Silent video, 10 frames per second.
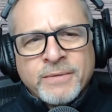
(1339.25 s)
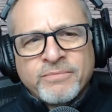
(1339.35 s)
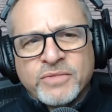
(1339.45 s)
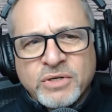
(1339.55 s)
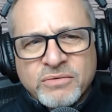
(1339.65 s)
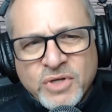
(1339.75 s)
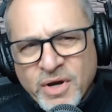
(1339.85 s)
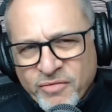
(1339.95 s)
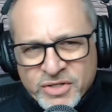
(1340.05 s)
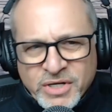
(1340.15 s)
Do you
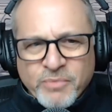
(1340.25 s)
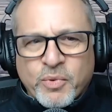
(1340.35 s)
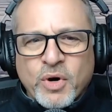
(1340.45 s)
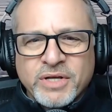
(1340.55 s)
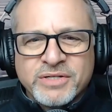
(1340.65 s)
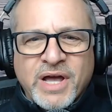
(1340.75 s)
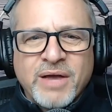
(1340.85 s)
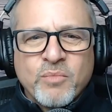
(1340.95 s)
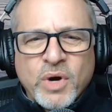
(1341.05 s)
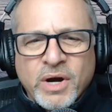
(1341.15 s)
ever see a point in
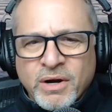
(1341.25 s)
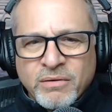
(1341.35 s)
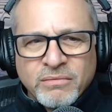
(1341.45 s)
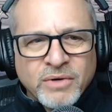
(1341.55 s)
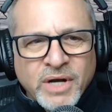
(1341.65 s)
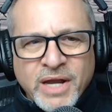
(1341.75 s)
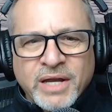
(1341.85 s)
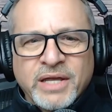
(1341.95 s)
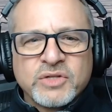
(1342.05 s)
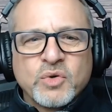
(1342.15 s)
time where we'll kind of
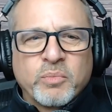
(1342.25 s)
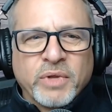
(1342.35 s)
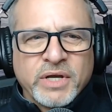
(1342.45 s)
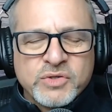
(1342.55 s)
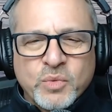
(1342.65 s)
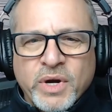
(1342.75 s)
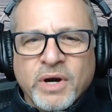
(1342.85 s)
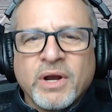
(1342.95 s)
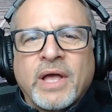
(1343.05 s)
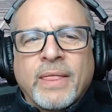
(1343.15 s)
get to a place where
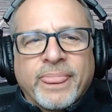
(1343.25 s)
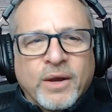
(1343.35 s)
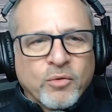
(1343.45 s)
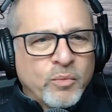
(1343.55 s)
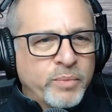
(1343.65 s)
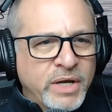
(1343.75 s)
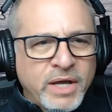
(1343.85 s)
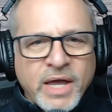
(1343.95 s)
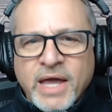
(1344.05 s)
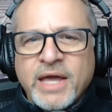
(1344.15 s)
there will
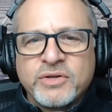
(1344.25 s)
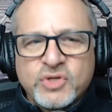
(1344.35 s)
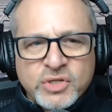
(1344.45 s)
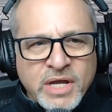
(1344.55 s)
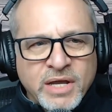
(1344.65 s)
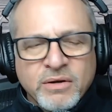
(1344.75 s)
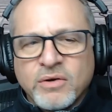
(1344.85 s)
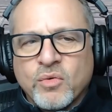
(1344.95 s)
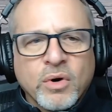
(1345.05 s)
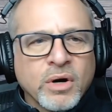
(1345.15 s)
be a standard
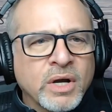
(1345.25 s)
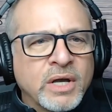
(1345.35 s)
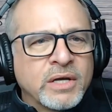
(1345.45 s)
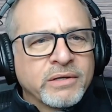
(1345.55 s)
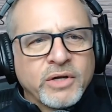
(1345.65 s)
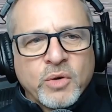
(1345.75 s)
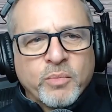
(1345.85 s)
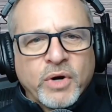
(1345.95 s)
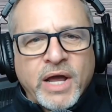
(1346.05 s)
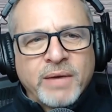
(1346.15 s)
or,
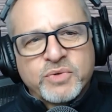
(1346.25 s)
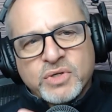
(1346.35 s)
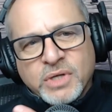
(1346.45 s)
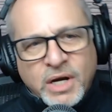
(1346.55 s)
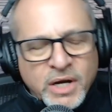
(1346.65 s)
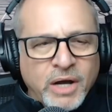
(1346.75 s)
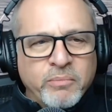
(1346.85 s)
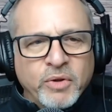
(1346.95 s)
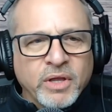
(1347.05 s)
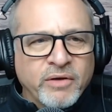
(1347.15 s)
perhaps a
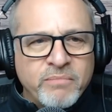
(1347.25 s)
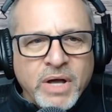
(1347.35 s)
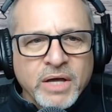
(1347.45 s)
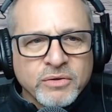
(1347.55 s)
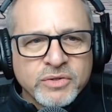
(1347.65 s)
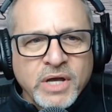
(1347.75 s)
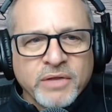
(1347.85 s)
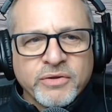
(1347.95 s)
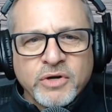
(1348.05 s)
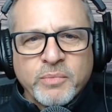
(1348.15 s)
couple of models out
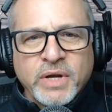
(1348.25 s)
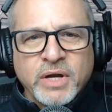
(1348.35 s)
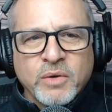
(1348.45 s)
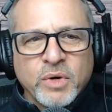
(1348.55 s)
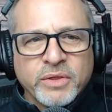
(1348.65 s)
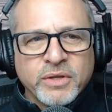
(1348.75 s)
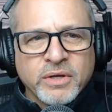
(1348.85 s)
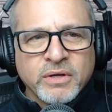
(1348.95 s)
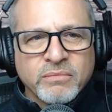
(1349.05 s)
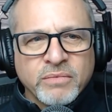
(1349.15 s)
there, depending on what
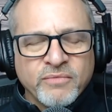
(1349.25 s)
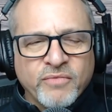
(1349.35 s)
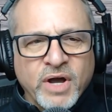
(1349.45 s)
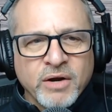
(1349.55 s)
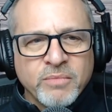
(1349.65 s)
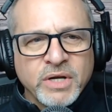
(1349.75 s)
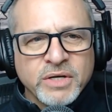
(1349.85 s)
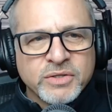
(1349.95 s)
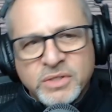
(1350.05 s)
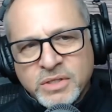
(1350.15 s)
the environment
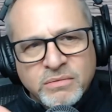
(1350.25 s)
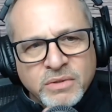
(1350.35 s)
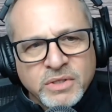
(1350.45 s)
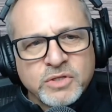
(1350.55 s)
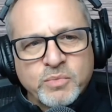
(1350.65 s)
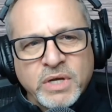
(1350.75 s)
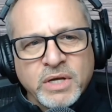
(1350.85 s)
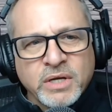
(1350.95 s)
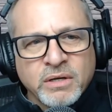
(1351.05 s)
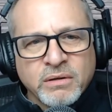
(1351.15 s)
is that's
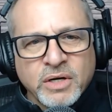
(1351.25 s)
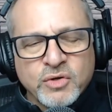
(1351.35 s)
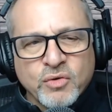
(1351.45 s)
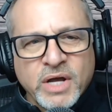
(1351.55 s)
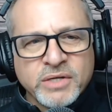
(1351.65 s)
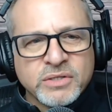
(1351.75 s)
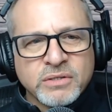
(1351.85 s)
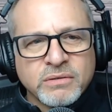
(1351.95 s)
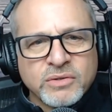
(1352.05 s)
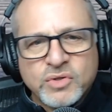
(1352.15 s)
being
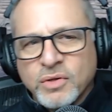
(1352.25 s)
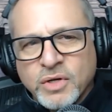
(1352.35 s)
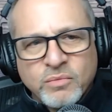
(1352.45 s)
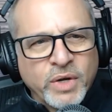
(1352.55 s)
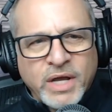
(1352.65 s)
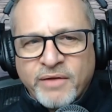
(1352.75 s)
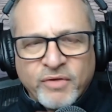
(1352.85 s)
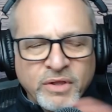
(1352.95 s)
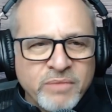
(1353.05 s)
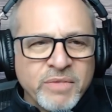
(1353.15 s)
addressed, so that we kind of
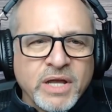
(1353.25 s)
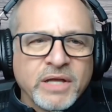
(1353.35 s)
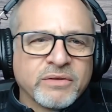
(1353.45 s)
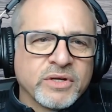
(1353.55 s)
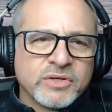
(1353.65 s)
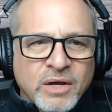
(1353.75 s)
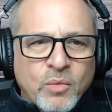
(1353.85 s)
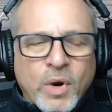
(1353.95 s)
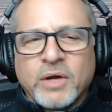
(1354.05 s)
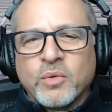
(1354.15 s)
eliminate this
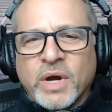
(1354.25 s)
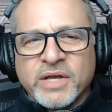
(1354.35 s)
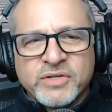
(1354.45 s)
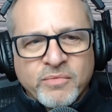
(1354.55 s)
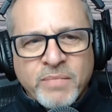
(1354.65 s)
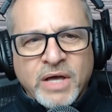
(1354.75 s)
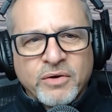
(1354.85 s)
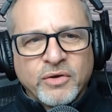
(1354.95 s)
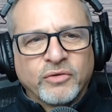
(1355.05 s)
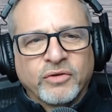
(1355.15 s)
wild west of
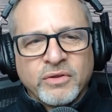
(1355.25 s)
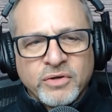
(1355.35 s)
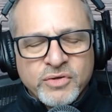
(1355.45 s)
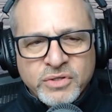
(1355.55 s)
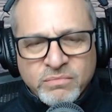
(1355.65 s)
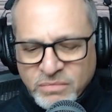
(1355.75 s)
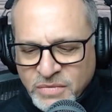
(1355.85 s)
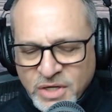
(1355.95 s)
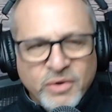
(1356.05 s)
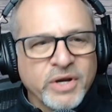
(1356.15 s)
models and there's,
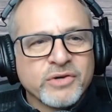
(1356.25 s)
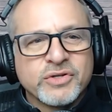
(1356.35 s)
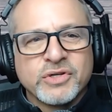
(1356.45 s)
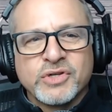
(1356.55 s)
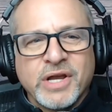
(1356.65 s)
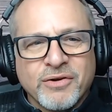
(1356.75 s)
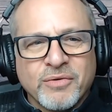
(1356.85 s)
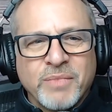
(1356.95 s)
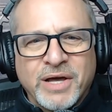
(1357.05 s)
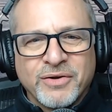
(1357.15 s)
here's the standard
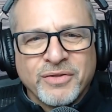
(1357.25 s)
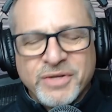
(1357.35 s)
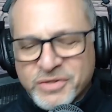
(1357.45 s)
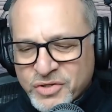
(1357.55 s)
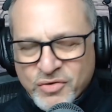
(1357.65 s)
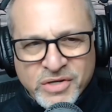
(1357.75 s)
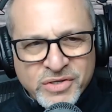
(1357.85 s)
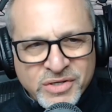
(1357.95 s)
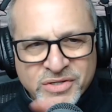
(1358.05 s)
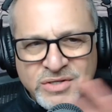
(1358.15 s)
model. And this
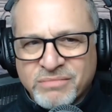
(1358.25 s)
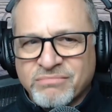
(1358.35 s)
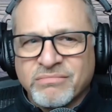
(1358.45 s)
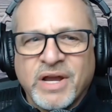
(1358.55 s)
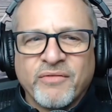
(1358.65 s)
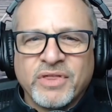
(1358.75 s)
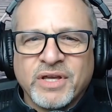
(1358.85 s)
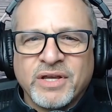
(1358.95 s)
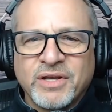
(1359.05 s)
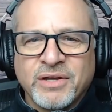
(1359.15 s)
addresses everything
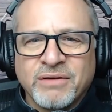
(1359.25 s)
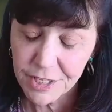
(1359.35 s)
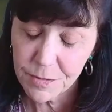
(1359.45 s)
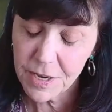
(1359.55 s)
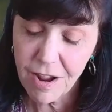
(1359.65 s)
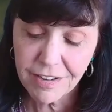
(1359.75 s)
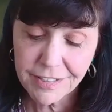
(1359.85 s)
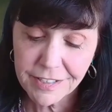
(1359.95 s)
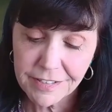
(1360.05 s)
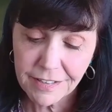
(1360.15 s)
you need. To be
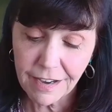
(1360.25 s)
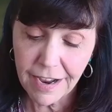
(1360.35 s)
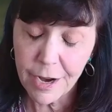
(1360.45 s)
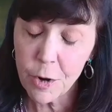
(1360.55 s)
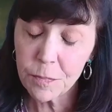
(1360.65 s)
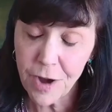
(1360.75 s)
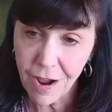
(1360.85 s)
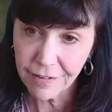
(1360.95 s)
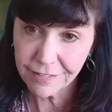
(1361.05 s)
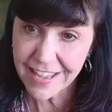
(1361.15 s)
honest, I hope
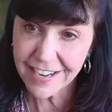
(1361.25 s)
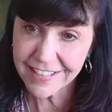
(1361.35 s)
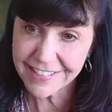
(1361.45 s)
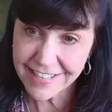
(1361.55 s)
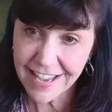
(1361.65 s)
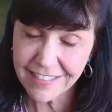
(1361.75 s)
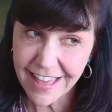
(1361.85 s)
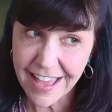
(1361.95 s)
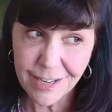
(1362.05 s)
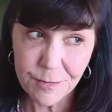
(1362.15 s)
not. And I say
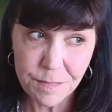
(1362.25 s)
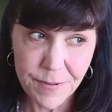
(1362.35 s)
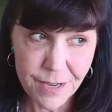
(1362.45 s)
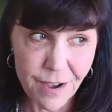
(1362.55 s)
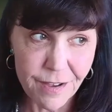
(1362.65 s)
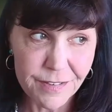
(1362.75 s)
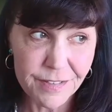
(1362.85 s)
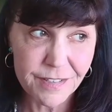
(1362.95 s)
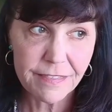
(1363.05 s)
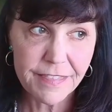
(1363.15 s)
that
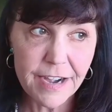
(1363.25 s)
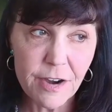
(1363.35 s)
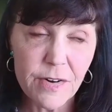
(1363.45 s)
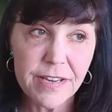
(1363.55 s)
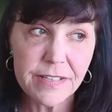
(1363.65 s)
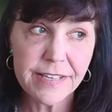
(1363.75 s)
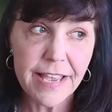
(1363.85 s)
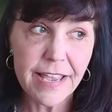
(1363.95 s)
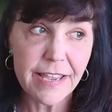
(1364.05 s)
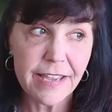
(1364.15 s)
because there is
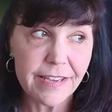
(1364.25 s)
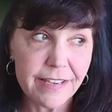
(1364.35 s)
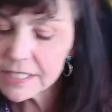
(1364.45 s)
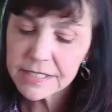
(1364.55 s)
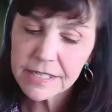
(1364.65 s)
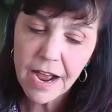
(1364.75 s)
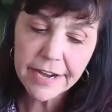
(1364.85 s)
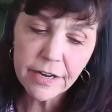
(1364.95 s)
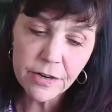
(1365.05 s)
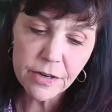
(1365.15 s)
a
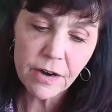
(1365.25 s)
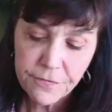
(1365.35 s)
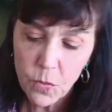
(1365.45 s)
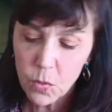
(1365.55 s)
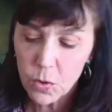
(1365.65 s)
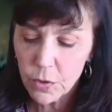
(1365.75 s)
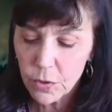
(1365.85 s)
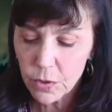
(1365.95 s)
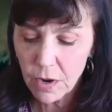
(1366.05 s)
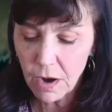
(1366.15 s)
desire
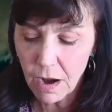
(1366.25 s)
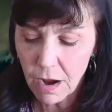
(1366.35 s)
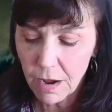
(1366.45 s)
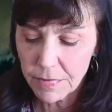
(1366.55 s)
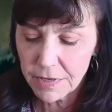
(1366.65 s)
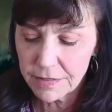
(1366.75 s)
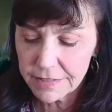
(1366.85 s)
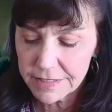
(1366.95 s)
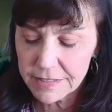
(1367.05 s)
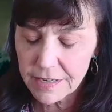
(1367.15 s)
for, and
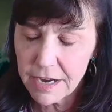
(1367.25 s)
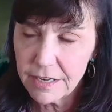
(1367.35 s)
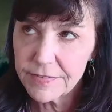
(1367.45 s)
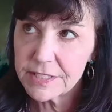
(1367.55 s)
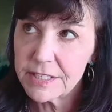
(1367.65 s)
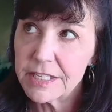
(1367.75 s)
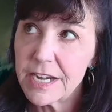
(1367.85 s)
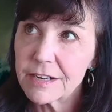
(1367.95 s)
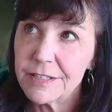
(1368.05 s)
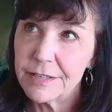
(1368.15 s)
it's kind of a
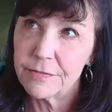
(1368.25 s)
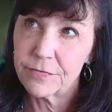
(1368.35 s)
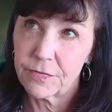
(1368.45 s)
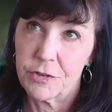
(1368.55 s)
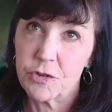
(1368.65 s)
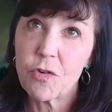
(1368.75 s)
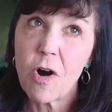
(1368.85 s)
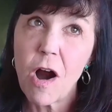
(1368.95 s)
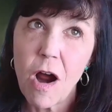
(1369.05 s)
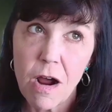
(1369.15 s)
seductive
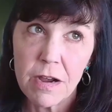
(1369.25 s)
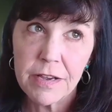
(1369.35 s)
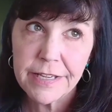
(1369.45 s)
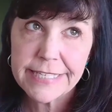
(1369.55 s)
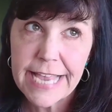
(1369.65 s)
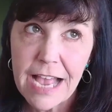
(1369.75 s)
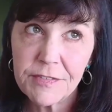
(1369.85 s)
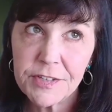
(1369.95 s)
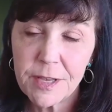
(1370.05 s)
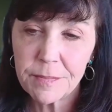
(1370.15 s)
draw to
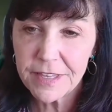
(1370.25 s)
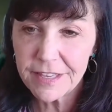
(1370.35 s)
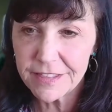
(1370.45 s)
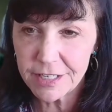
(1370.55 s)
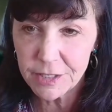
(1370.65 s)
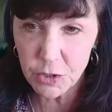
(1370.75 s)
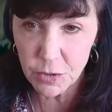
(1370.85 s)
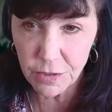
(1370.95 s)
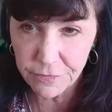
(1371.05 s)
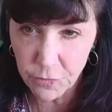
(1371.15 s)
have something that is
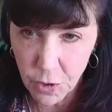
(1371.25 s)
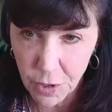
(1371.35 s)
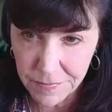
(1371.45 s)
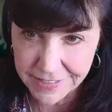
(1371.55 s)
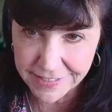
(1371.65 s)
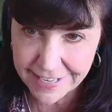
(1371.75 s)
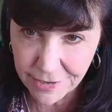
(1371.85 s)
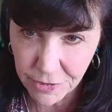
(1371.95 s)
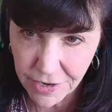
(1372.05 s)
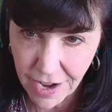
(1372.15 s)
uniform and
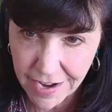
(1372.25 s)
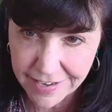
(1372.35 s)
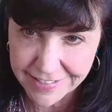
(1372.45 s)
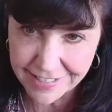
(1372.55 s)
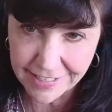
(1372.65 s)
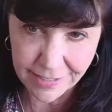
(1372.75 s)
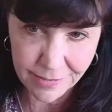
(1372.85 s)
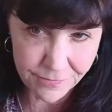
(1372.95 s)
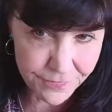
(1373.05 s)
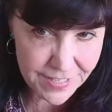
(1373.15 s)
standardized and it
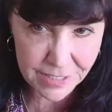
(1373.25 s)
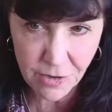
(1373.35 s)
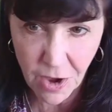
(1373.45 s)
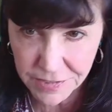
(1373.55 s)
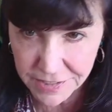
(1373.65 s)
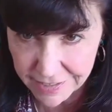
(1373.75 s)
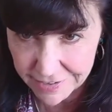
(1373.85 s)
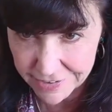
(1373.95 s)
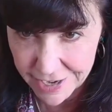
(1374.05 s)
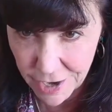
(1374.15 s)
fits all
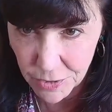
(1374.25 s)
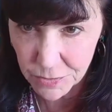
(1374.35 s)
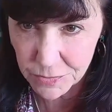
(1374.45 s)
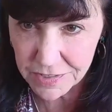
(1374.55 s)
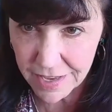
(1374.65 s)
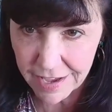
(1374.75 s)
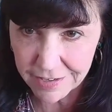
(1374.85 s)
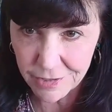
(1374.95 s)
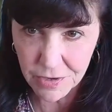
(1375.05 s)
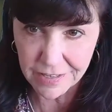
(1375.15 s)
scenarios and